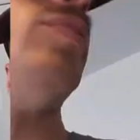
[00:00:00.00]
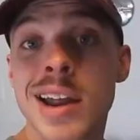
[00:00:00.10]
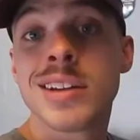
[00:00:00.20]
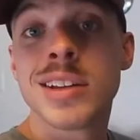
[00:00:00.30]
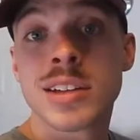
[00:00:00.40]

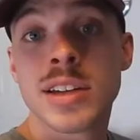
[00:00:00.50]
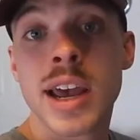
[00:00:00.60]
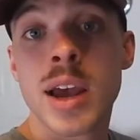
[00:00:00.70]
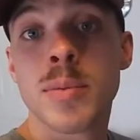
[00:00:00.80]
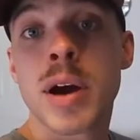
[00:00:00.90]
ended this
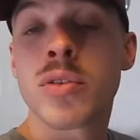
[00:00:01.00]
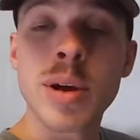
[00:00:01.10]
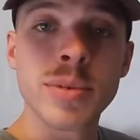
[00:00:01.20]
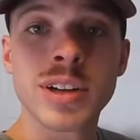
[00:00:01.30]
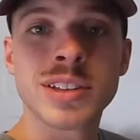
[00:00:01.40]
day by
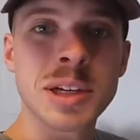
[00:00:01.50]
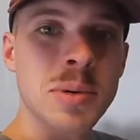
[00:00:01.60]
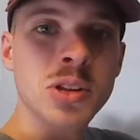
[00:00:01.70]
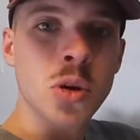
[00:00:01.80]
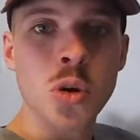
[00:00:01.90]
reminiscing
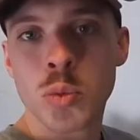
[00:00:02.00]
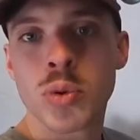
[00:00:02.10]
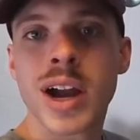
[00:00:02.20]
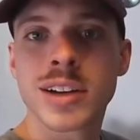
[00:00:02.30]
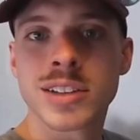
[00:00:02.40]
about the whole
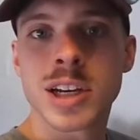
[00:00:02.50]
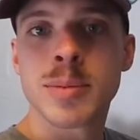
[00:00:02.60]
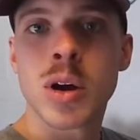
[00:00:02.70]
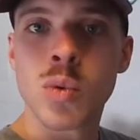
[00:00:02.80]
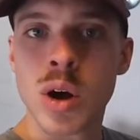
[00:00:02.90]
pregnancy,
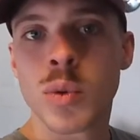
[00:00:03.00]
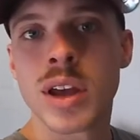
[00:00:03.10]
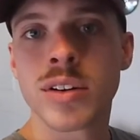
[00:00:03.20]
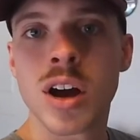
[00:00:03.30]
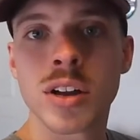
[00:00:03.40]
about what we
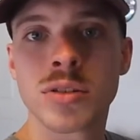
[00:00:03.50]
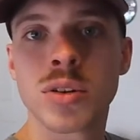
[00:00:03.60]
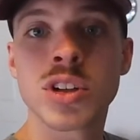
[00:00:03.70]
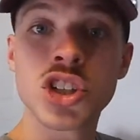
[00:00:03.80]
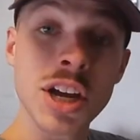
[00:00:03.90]
had gone
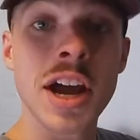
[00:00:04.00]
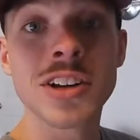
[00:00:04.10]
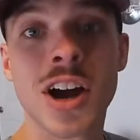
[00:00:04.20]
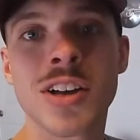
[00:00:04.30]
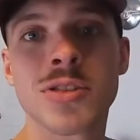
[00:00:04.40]
through, what she
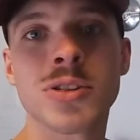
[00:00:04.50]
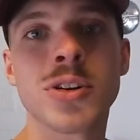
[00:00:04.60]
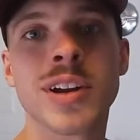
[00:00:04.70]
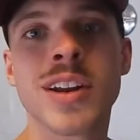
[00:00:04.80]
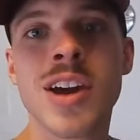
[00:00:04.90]
had gone
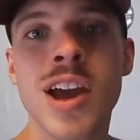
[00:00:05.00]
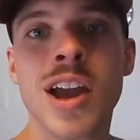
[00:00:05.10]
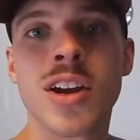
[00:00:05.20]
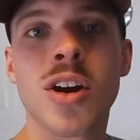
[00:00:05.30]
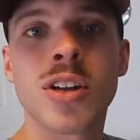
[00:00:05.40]
through,
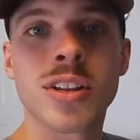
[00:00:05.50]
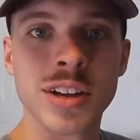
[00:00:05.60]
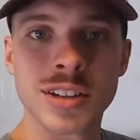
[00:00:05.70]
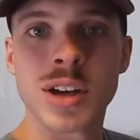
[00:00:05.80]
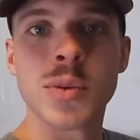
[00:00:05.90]
and all the
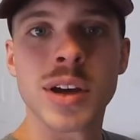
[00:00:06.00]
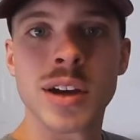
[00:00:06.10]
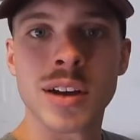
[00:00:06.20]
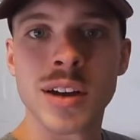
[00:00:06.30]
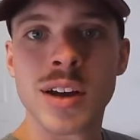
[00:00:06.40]
things that we
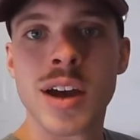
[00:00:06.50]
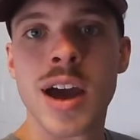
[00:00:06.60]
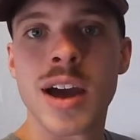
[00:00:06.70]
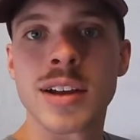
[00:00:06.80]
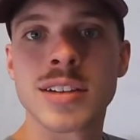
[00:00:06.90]

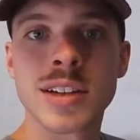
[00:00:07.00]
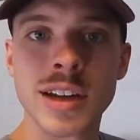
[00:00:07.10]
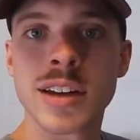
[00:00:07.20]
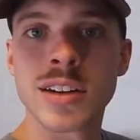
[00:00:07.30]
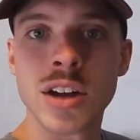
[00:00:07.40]
had
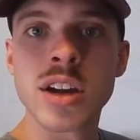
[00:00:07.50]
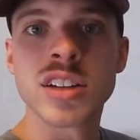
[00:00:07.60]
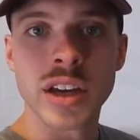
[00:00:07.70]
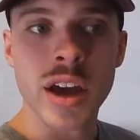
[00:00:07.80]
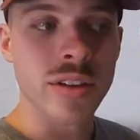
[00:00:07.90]
seen and done
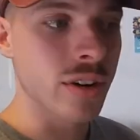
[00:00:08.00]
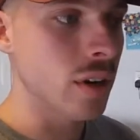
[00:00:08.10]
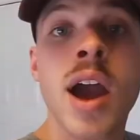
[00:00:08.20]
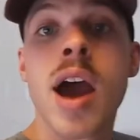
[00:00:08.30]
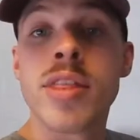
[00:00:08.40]
together.
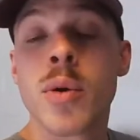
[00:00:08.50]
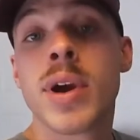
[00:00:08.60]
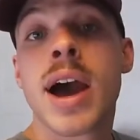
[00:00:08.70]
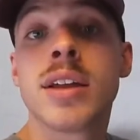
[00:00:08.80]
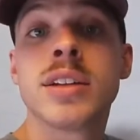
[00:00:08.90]
And then
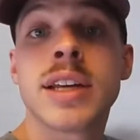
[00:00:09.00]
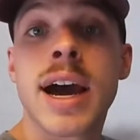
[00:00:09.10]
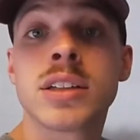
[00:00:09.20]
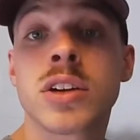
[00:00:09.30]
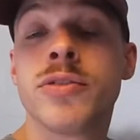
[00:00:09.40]
we had the
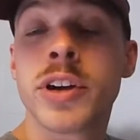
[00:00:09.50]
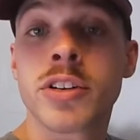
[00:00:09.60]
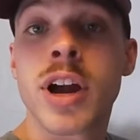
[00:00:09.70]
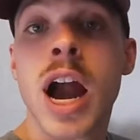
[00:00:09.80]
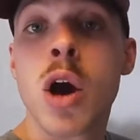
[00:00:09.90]
task of
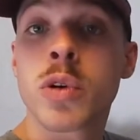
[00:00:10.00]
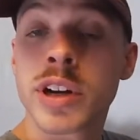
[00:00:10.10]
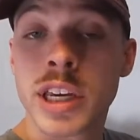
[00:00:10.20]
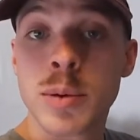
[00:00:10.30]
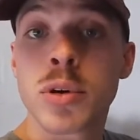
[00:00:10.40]
figuring out how we're
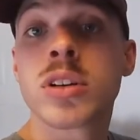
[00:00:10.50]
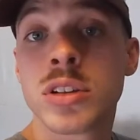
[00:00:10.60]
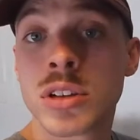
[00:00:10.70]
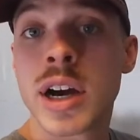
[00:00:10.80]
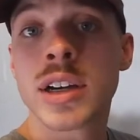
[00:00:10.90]
going to keep our
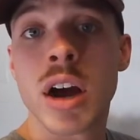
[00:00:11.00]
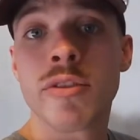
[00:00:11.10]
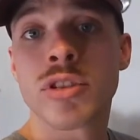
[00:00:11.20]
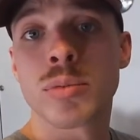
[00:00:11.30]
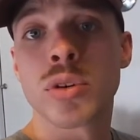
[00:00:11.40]
little guy
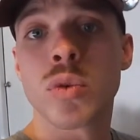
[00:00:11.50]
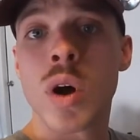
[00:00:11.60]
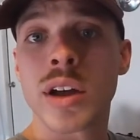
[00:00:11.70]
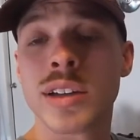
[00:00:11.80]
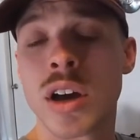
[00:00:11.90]
comfortable
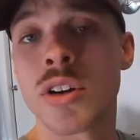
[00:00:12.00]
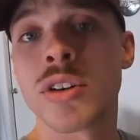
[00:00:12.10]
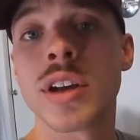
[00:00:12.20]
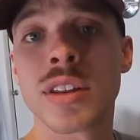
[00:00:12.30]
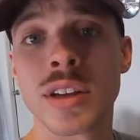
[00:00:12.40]
while he's
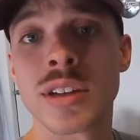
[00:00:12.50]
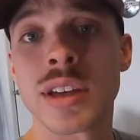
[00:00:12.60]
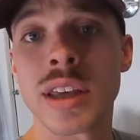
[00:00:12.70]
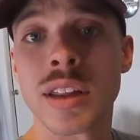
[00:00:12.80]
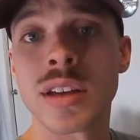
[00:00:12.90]
underneath this
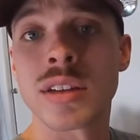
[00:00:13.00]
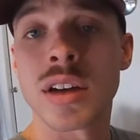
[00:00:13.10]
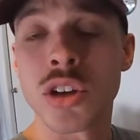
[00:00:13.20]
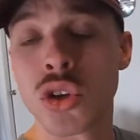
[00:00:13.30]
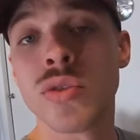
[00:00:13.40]

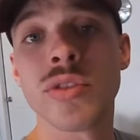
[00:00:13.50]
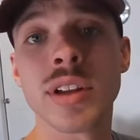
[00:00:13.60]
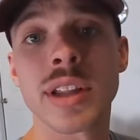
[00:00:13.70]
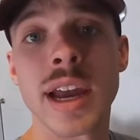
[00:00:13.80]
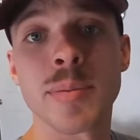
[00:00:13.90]

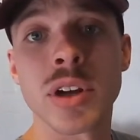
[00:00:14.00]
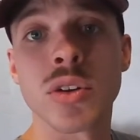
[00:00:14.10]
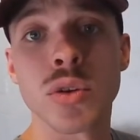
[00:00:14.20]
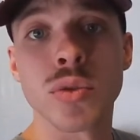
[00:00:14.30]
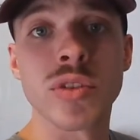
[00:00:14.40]
UV lamp
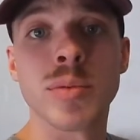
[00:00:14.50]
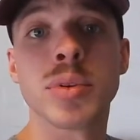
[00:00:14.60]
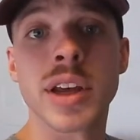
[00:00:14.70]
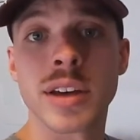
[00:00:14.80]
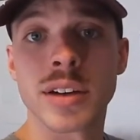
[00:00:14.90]
and UV
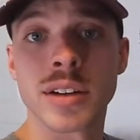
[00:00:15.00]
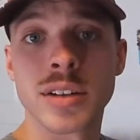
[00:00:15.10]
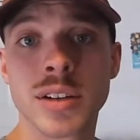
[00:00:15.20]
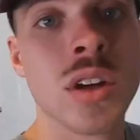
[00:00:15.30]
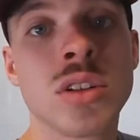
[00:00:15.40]

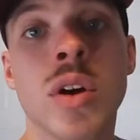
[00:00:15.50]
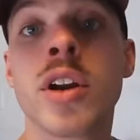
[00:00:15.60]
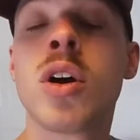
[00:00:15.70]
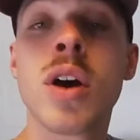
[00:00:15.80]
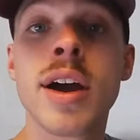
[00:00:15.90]
blanket. So I
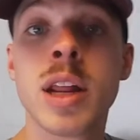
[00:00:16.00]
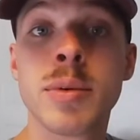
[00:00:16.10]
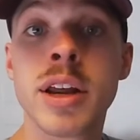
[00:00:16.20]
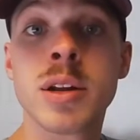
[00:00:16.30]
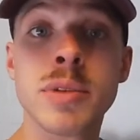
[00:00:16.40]
don't want
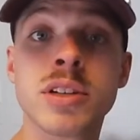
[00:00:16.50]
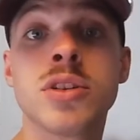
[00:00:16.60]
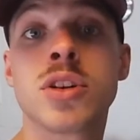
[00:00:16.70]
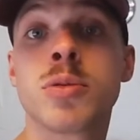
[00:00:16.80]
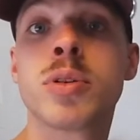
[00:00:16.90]
anybody to
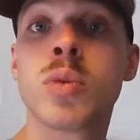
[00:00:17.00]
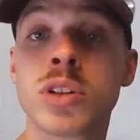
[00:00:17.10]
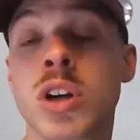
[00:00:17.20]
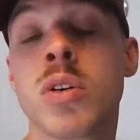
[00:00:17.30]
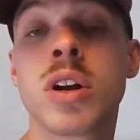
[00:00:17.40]
misinterpret
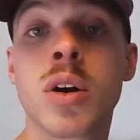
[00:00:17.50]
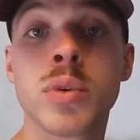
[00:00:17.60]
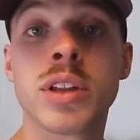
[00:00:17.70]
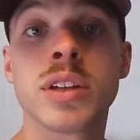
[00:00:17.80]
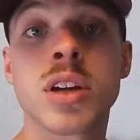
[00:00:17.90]
what's going on
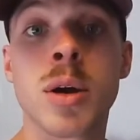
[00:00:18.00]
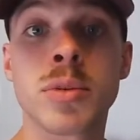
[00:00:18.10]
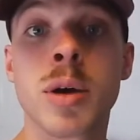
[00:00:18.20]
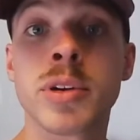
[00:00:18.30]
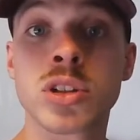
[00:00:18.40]
with this
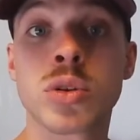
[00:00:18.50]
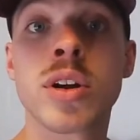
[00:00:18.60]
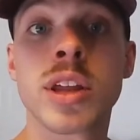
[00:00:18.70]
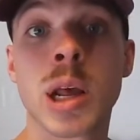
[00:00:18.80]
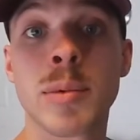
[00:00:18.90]
upcoming
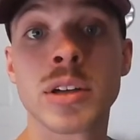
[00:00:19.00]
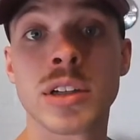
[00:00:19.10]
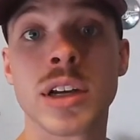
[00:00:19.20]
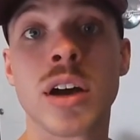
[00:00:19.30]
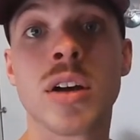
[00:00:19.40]
story that I'm about to
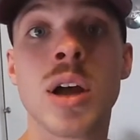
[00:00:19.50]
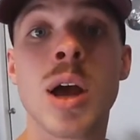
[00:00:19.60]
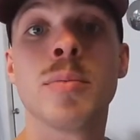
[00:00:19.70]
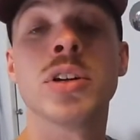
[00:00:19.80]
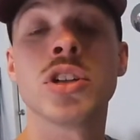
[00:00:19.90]
tell,
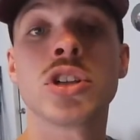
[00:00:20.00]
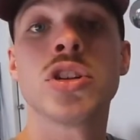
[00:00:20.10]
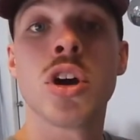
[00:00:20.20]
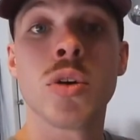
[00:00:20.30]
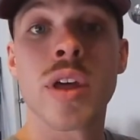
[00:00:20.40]
but just
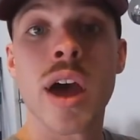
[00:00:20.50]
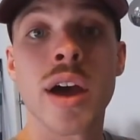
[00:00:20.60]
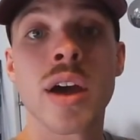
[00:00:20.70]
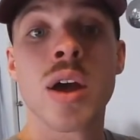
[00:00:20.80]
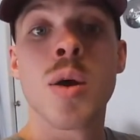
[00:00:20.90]
know
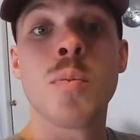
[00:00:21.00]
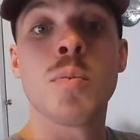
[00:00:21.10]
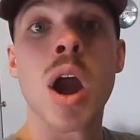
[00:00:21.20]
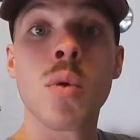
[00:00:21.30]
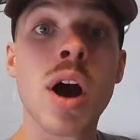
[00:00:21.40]
that
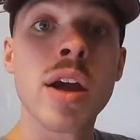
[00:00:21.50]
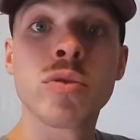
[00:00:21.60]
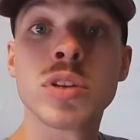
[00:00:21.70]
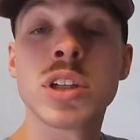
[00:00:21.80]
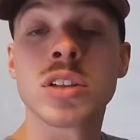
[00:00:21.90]
my
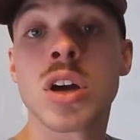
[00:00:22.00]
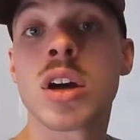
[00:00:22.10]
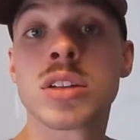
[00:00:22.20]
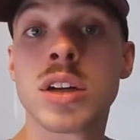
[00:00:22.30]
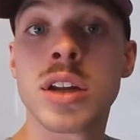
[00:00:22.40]
wife was
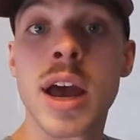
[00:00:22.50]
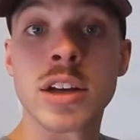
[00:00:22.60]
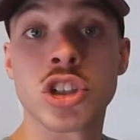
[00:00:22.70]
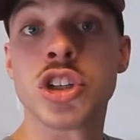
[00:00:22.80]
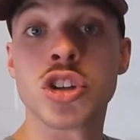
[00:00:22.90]
exhausted,
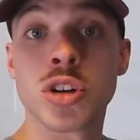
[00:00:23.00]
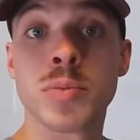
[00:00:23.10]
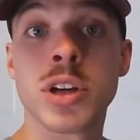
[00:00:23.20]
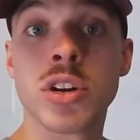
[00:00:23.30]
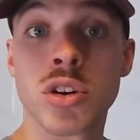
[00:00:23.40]
as she should
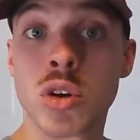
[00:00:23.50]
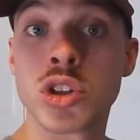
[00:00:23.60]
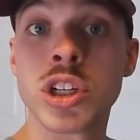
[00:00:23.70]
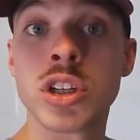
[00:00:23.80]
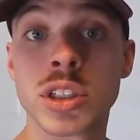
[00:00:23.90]
be.
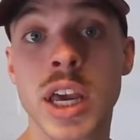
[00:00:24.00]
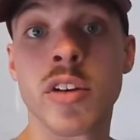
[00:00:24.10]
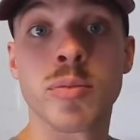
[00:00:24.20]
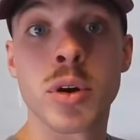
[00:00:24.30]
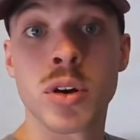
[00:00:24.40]
She just
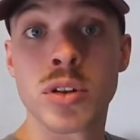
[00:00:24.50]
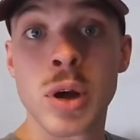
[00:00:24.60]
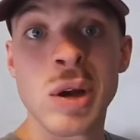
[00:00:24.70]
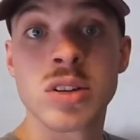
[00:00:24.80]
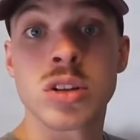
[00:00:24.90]
gave birth,
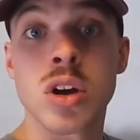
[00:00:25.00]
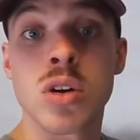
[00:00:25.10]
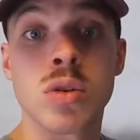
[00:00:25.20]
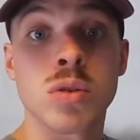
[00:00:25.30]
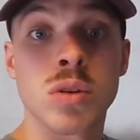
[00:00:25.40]

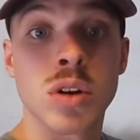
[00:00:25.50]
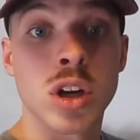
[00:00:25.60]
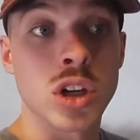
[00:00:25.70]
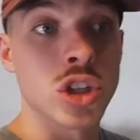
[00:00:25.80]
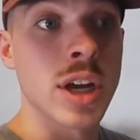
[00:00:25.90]
so
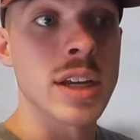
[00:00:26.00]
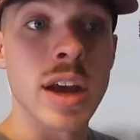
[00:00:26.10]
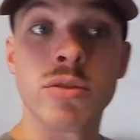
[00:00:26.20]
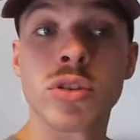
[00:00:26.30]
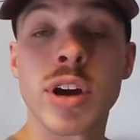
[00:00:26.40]
she had
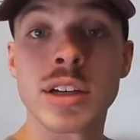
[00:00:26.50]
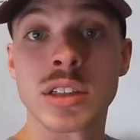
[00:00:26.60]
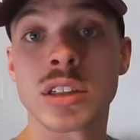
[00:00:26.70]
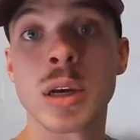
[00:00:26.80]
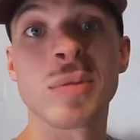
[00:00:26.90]
every right to
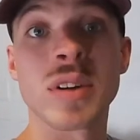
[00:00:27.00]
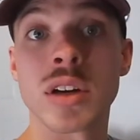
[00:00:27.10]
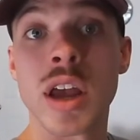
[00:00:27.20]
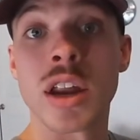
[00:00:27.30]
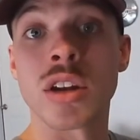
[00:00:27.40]
sleep,
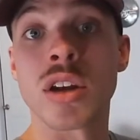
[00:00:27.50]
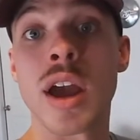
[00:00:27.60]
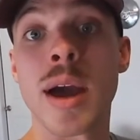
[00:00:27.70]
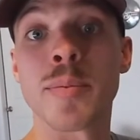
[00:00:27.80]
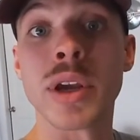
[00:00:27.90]
and
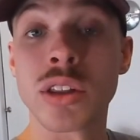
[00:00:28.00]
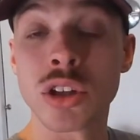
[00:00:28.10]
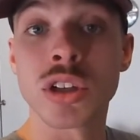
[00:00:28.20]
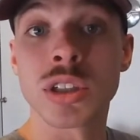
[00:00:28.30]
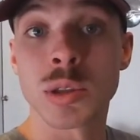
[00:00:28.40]
being the
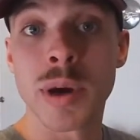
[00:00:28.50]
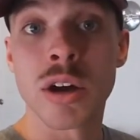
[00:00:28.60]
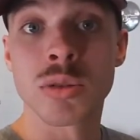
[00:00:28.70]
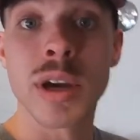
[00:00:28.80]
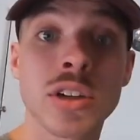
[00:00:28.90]
good
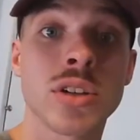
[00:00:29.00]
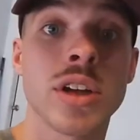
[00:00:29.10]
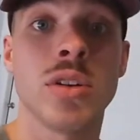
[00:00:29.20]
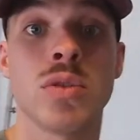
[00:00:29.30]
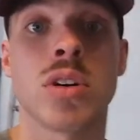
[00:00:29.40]
spouse, make sure
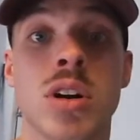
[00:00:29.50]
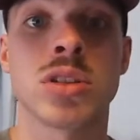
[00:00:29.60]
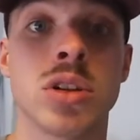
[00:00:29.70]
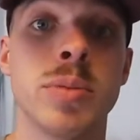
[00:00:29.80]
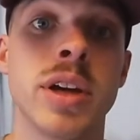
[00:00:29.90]
that you are
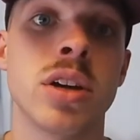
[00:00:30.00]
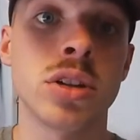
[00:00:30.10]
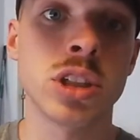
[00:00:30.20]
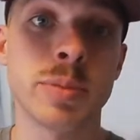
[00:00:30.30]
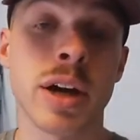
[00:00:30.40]
also being a
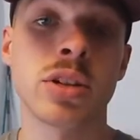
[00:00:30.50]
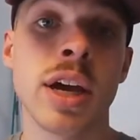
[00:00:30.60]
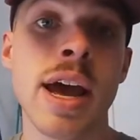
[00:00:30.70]
good spouse